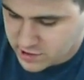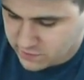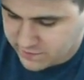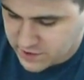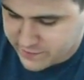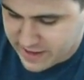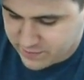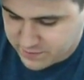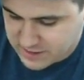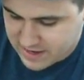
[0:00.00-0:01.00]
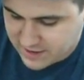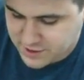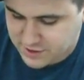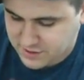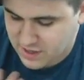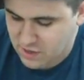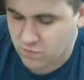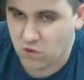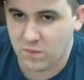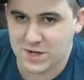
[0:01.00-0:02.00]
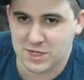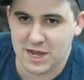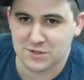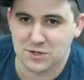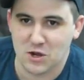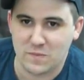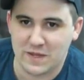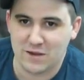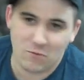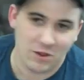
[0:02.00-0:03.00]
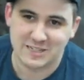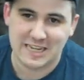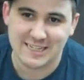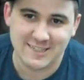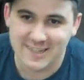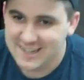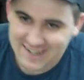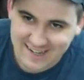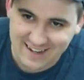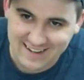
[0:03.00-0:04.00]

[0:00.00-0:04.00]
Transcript: So if you spam them, you can't just roll a bunch of dice and hope you get roll a six